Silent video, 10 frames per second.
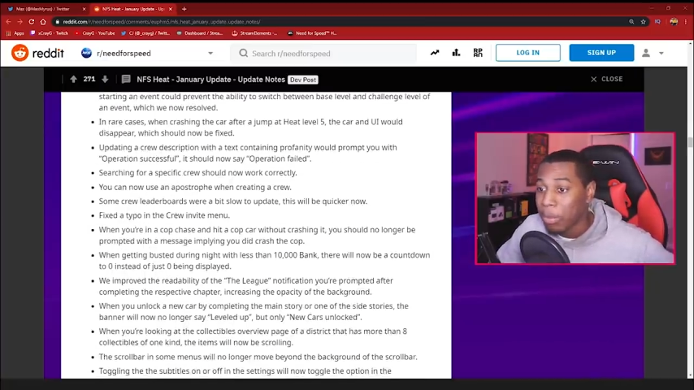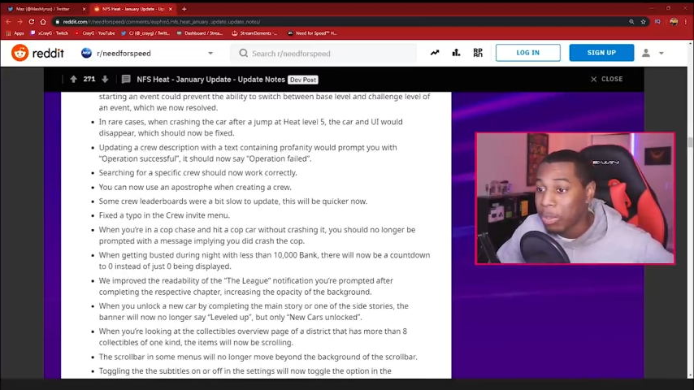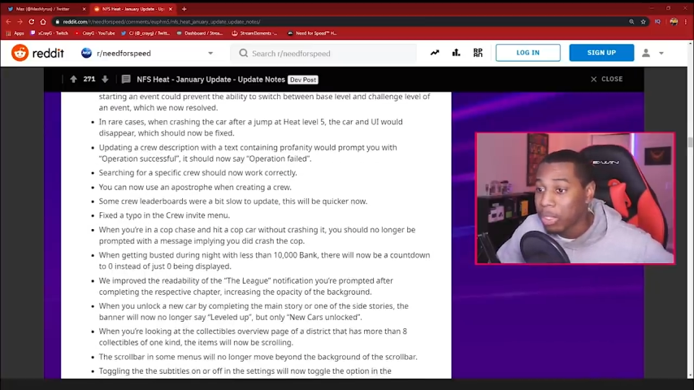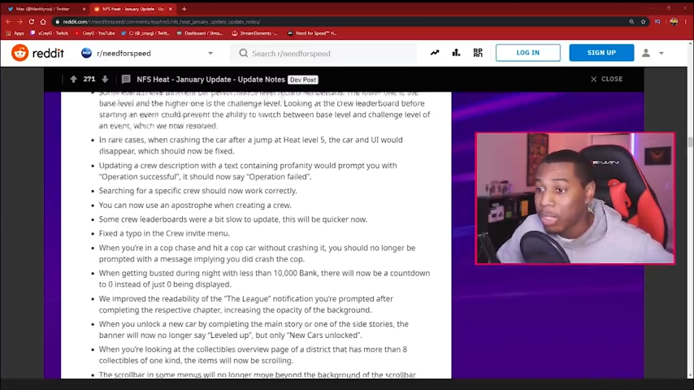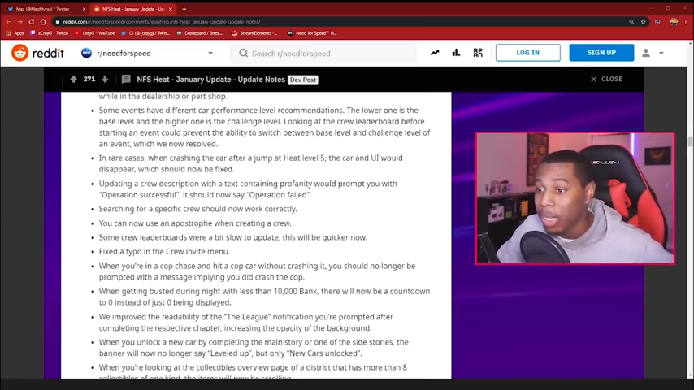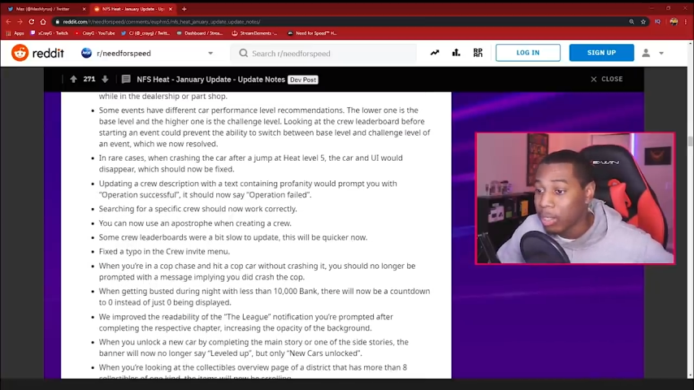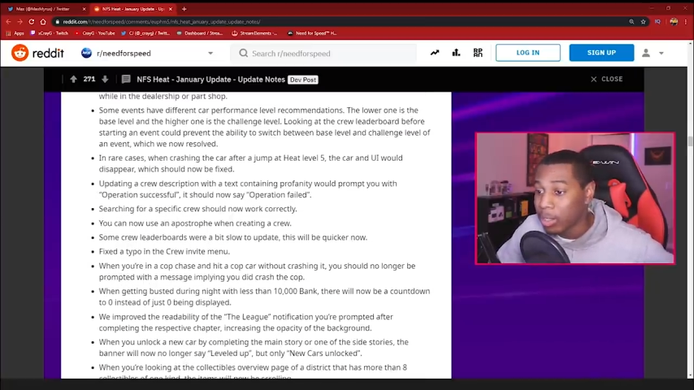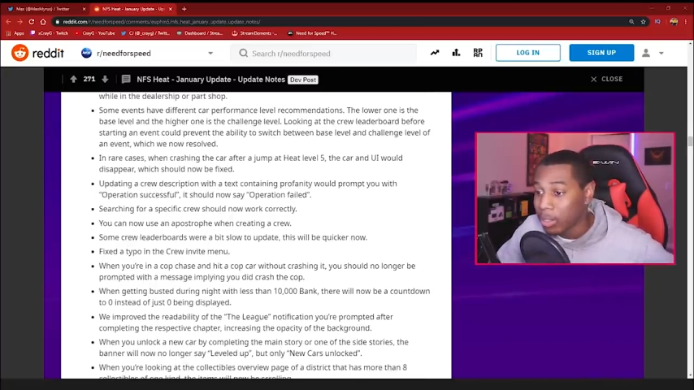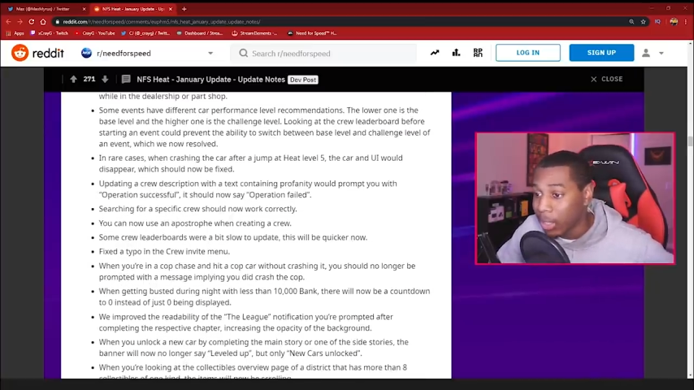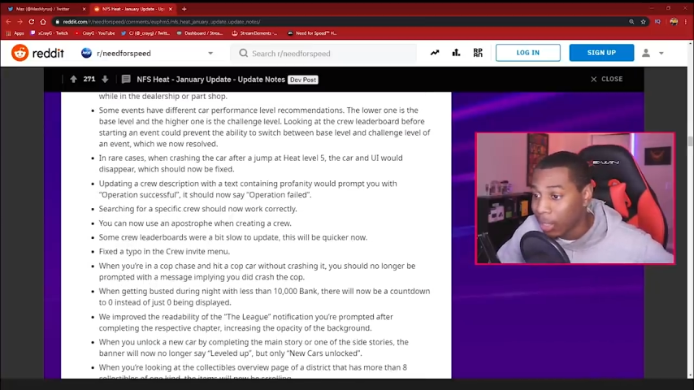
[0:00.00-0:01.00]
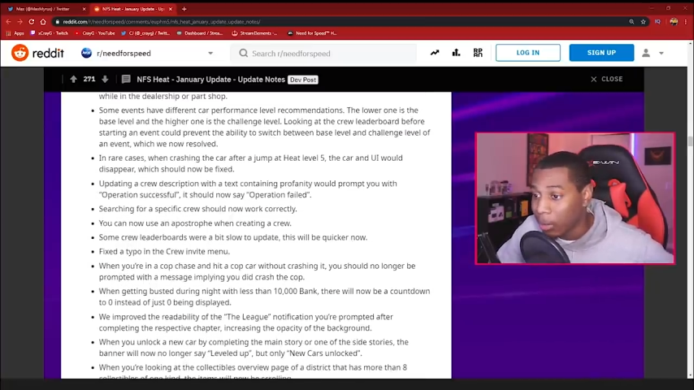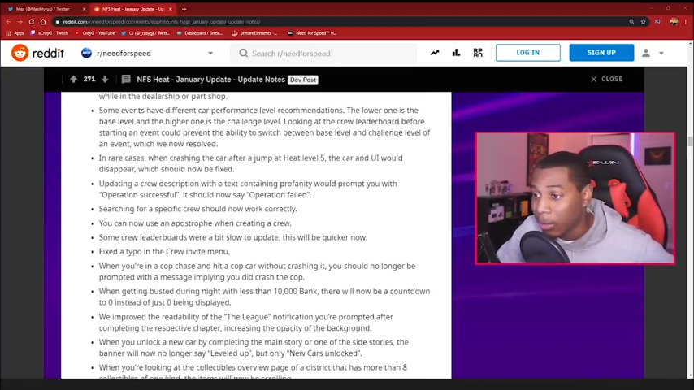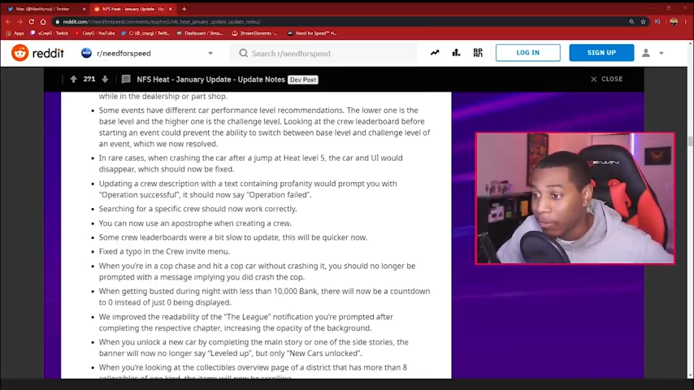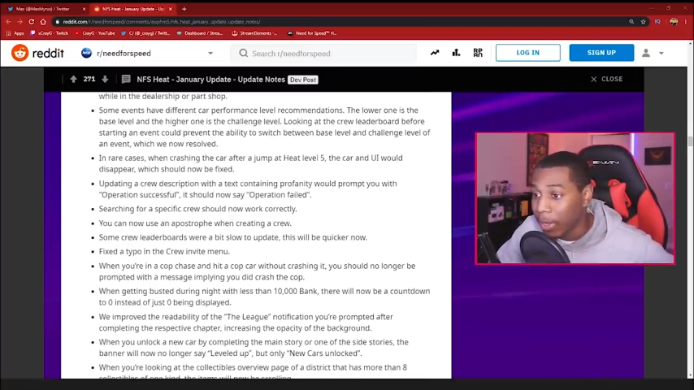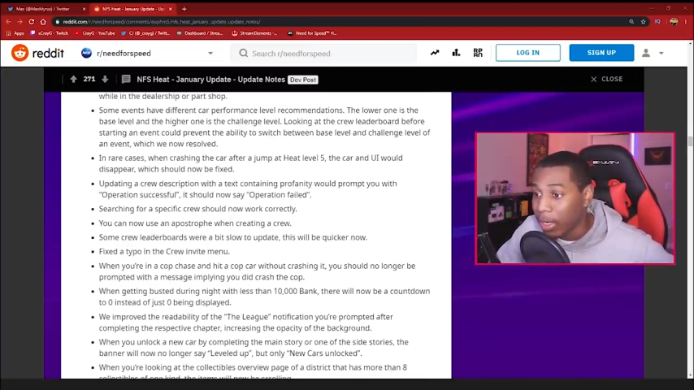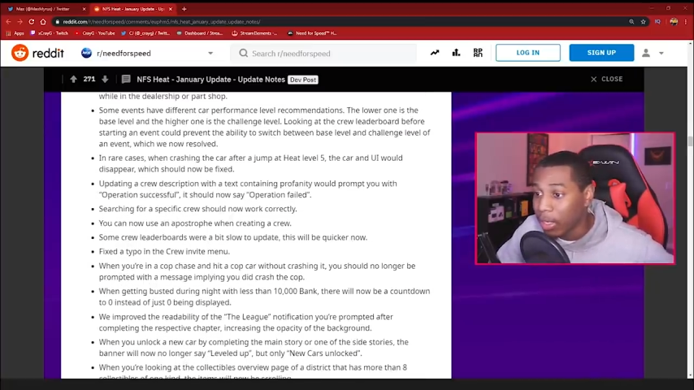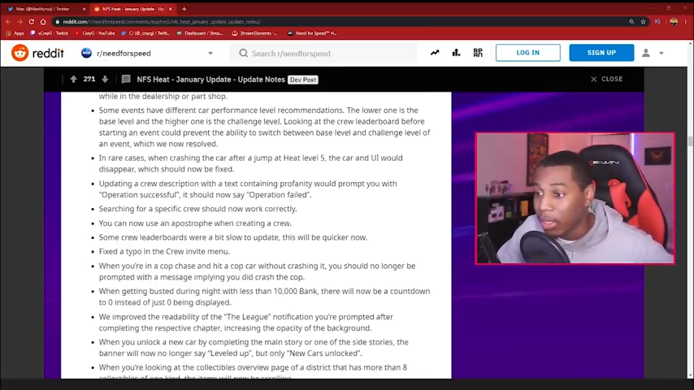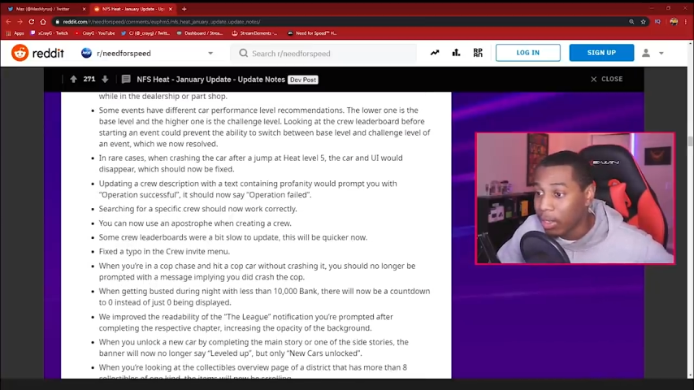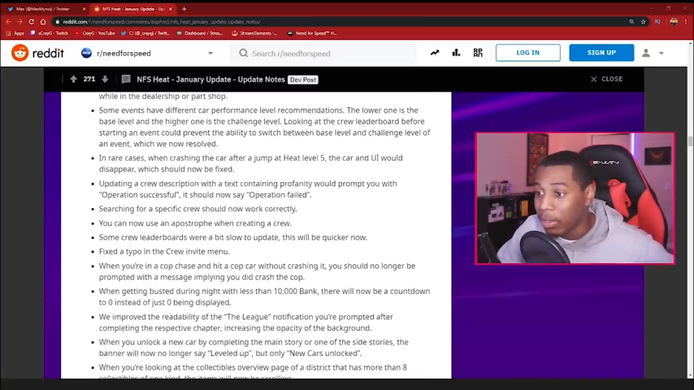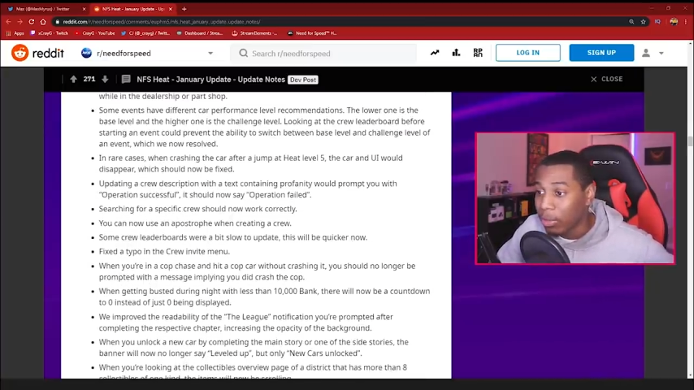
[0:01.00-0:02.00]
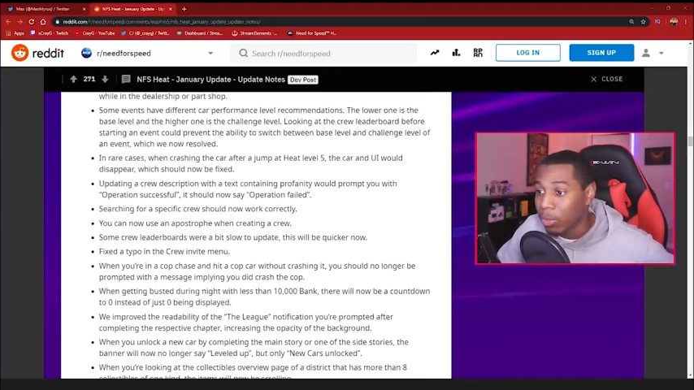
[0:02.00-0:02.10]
with the text containing profanity